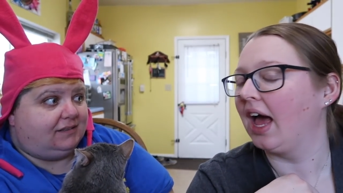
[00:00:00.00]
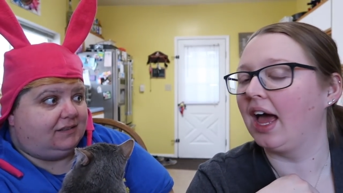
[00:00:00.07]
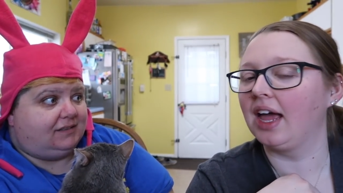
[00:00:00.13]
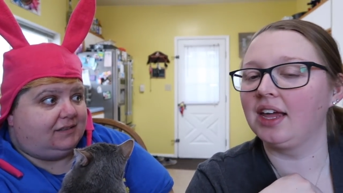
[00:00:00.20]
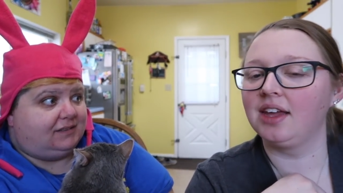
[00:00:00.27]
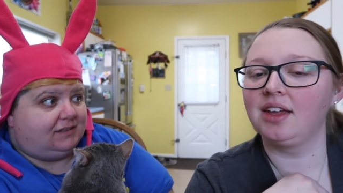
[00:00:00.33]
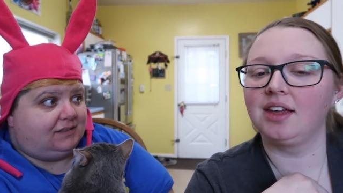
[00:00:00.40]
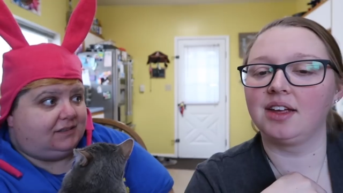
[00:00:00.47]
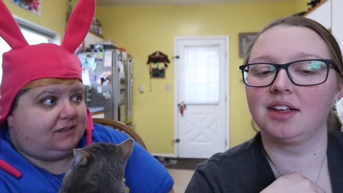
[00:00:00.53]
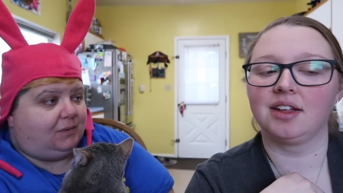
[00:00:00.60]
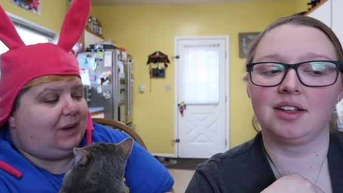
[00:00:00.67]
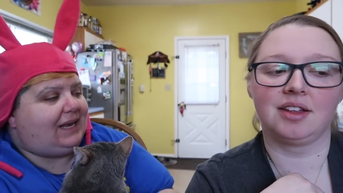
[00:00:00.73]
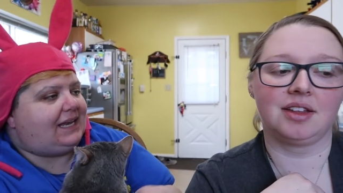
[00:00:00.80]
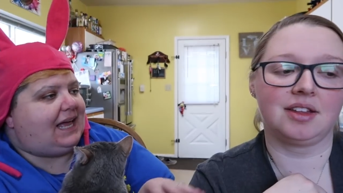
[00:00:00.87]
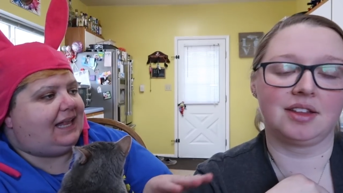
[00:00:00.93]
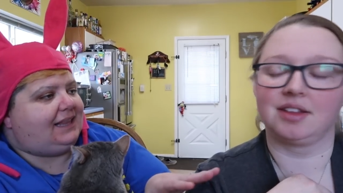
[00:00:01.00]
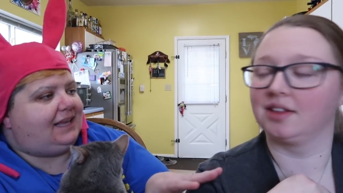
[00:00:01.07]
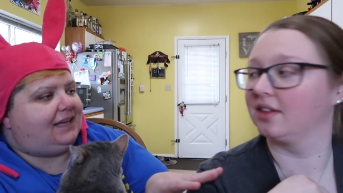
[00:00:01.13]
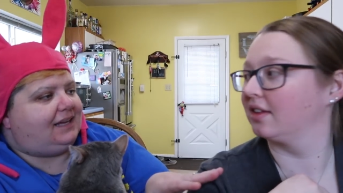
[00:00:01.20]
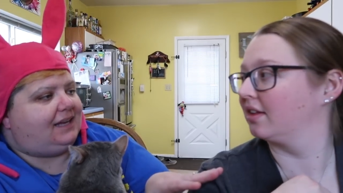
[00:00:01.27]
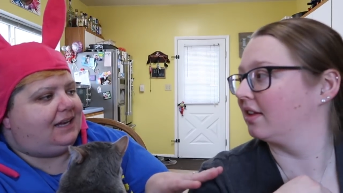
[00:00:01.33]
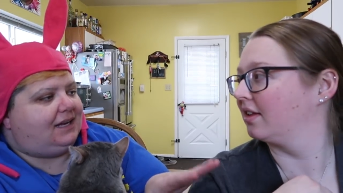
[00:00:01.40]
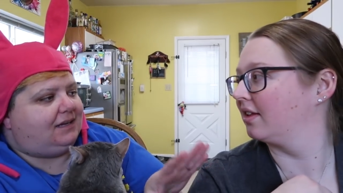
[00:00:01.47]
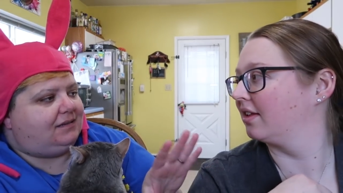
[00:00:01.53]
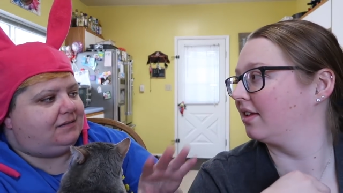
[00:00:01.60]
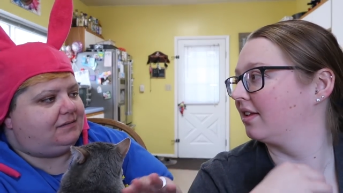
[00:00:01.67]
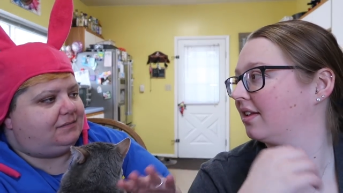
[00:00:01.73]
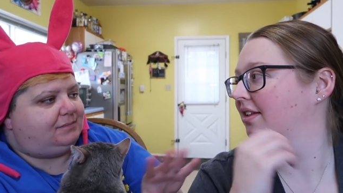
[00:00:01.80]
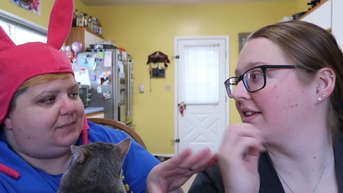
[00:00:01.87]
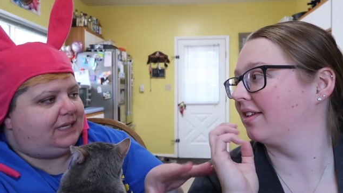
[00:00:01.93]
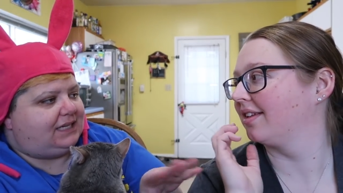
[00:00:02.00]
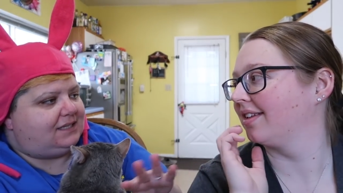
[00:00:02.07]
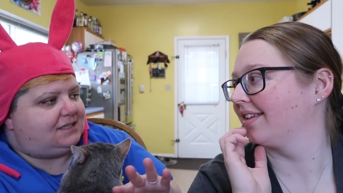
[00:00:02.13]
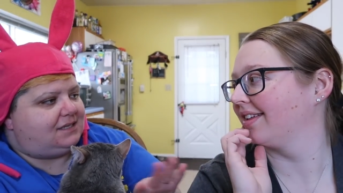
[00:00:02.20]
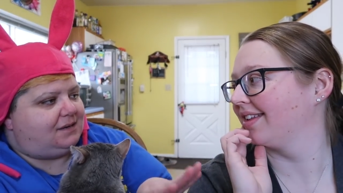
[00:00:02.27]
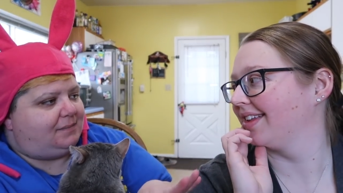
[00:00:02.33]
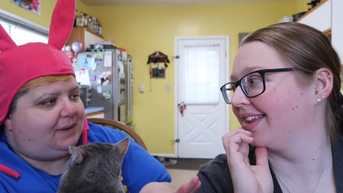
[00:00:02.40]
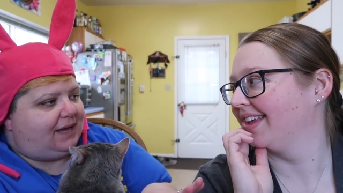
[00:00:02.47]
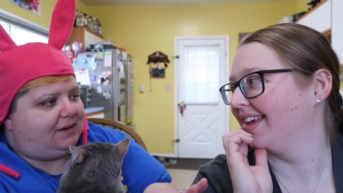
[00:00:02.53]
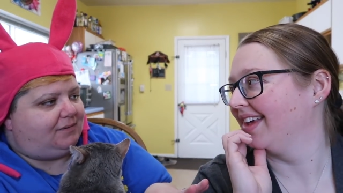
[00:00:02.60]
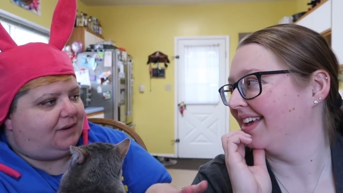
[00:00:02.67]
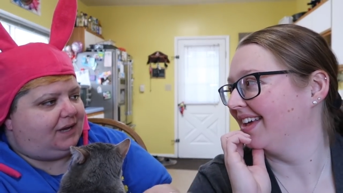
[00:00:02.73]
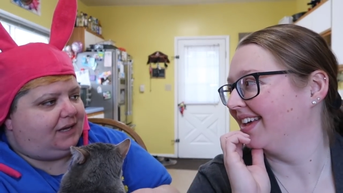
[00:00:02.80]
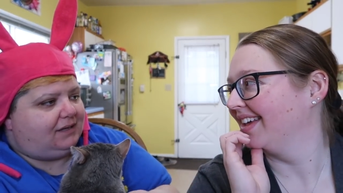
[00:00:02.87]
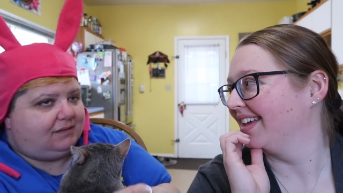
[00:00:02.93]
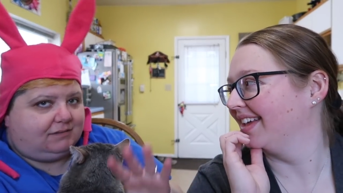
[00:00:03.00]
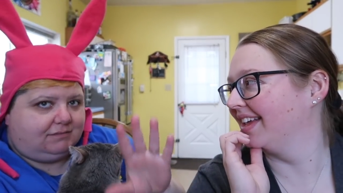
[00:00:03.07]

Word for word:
Speaker 1: I wait, not that getting big is in a bad way.